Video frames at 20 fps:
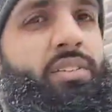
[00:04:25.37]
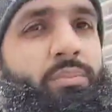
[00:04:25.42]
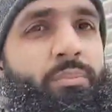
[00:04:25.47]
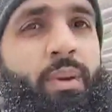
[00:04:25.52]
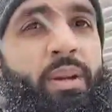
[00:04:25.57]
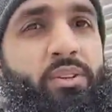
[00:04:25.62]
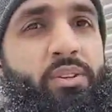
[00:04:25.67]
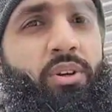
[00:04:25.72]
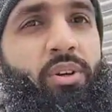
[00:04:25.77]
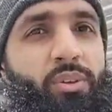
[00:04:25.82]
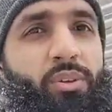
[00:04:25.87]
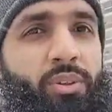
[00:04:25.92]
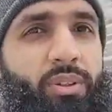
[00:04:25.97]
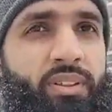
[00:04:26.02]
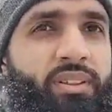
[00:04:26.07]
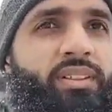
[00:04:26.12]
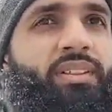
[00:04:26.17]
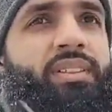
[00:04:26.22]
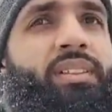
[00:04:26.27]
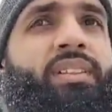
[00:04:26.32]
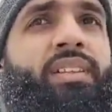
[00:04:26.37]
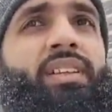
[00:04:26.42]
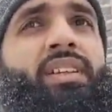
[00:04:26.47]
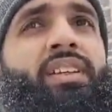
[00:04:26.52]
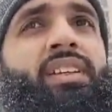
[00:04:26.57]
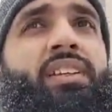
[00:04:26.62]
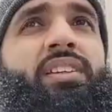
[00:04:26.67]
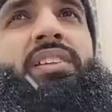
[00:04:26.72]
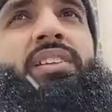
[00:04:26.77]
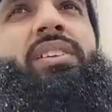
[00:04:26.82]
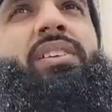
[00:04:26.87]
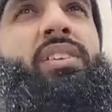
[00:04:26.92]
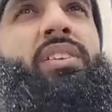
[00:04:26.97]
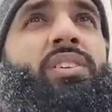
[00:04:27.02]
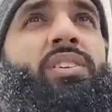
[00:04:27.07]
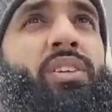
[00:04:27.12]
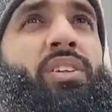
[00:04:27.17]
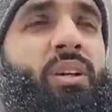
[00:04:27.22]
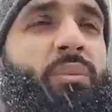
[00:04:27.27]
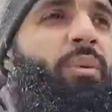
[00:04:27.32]
metro, you
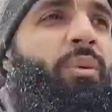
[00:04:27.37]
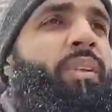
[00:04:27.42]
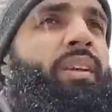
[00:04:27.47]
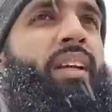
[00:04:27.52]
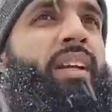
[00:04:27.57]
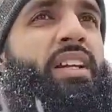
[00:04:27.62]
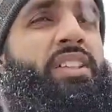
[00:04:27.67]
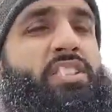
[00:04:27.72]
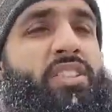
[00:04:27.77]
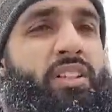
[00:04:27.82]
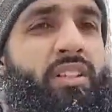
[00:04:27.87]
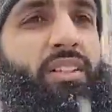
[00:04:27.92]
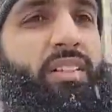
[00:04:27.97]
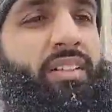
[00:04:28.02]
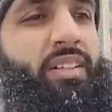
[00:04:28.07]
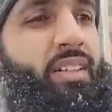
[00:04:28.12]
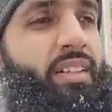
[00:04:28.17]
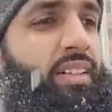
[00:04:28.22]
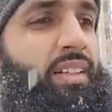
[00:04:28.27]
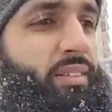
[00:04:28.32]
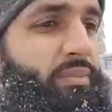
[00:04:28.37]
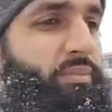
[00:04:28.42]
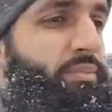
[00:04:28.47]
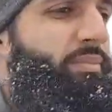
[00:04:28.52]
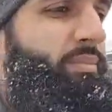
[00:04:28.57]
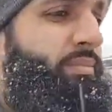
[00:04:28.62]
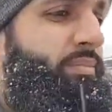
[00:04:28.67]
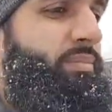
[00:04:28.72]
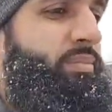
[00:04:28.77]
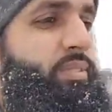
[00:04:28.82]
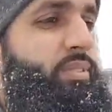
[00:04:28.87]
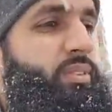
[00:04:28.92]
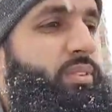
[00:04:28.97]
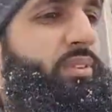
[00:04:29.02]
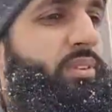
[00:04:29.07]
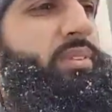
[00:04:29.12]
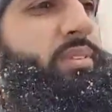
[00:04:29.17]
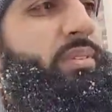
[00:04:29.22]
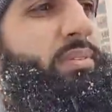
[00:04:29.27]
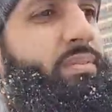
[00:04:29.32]
can probably catch it from
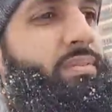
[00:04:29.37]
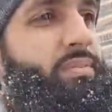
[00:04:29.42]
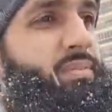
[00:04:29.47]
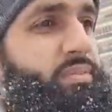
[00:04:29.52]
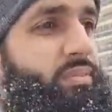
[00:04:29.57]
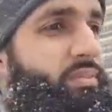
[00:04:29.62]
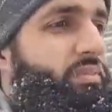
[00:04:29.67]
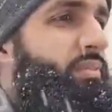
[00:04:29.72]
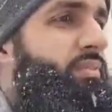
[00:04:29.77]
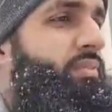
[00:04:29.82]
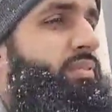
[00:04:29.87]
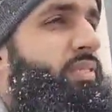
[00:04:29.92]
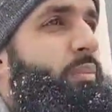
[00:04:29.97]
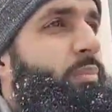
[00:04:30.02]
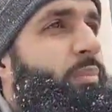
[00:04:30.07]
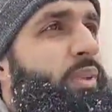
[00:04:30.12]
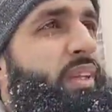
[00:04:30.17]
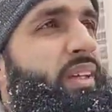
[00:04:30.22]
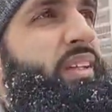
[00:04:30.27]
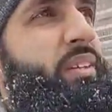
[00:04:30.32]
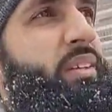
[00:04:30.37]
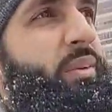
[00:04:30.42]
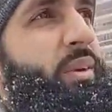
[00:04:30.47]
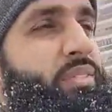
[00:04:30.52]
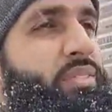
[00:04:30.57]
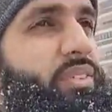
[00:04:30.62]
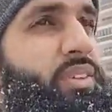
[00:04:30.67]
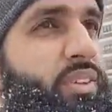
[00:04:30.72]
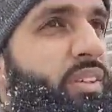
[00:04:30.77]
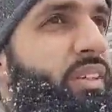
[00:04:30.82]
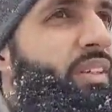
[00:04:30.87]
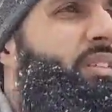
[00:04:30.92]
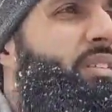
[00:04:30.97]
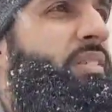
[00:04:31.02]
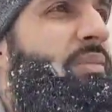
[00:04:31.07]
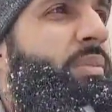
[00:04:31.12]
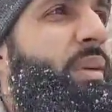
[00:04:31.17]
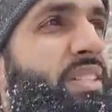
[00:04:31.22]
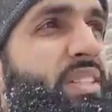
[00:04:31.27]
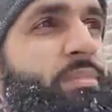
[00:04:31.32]
there anyway. You
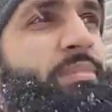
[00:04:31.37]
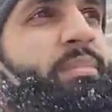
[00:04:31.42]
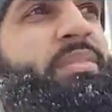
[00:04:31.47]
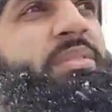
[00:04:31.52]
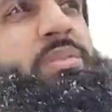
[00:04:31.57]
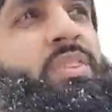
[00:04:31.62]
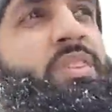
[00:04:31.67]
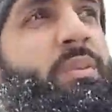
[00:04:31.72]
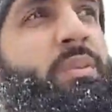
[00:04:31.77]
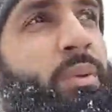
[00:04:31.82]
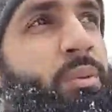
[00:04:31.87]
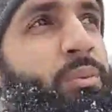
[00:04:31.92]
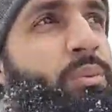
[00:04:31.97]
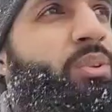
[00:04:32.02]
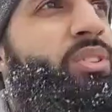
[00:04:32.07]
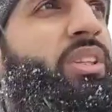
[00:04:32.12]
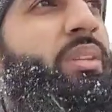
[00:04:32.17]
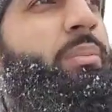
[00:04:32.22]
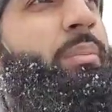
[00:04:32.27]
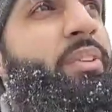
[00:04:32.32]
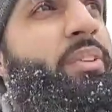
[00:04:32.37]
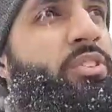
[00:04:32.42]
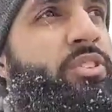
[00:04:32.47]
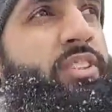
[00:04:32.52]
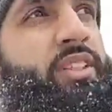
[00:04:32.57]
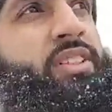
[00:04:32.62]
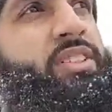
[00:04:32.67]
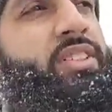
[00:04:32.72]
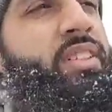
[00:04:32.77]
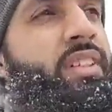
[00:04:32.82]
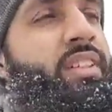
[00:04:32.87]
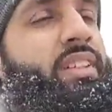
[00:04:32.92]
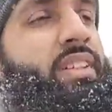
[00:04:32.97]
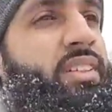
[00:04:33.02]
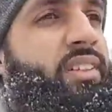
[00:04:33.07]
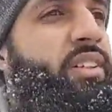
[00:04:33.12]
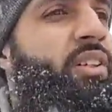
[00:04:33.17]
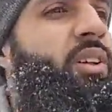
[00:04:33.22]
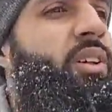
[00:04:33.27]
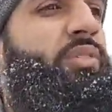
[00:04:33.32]
could even walk to the metro station and
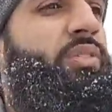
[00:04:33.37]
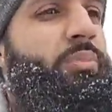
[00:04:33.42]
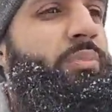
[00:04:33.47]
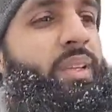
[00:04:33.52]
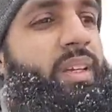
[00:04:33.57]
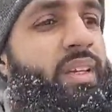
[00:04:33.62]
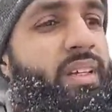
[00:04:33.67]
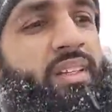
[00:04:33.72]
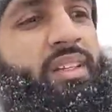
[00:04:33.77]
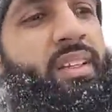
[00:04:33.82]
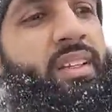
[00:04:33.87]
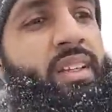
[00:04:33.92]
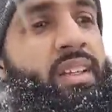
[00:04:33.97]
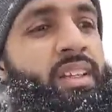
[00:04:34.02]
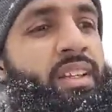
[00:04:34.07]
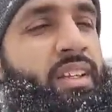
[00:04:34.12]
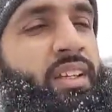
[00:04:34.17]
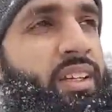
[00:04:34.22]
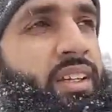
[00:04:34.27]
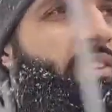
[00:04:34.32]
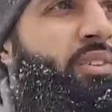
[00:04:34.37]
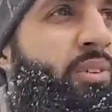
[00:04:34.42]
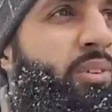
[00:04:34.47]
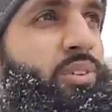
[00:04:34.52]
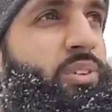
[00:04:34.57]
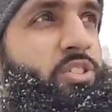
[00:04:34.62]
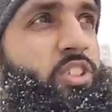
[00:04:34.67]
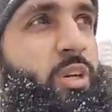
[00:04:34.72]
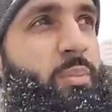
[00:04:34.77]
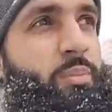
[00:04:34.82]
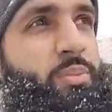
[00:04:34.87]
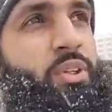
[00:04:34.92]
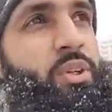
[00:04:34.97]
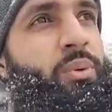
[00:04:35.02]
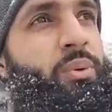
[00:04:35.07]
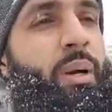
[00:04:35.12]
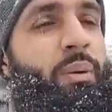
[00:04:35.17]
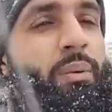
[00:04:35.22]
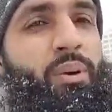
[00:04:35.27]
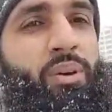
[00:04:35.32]
you go from there to Ulujami, so
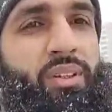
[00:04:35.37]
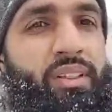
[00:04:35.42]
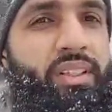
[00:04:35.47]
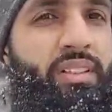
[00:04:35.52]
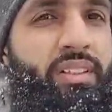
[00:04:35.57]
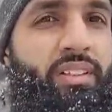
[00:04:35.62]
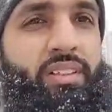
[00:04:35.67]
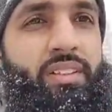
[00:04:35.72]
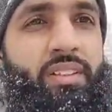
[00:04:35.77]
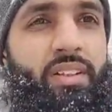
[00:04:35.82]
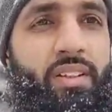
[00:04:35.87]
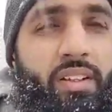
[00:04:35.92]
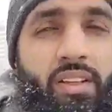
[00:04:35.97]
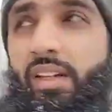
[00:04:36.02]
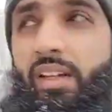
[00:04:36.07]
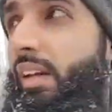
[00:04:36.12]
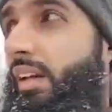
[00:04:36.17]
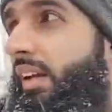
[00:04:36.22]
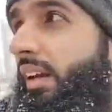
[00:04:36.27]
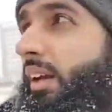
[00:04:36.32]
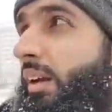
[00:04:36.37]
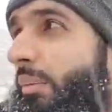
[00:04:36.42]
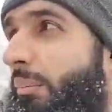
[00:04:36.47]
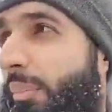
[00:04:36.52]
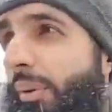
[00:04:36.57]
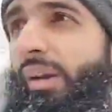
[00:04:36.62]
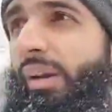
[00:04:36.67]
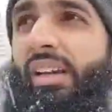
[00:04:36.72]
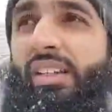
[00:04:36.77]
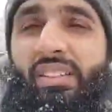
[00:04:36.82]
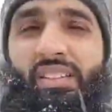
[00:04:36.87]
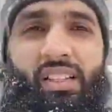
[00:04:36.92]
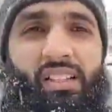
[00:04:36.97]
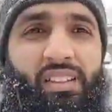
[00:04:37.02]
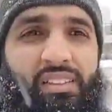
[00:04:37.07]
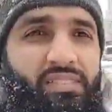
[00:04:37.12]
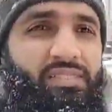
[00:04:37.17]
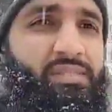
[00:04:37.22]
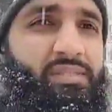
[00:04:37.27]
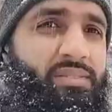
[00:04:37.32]
you're quite well connected. But here's
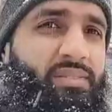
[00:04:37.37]
like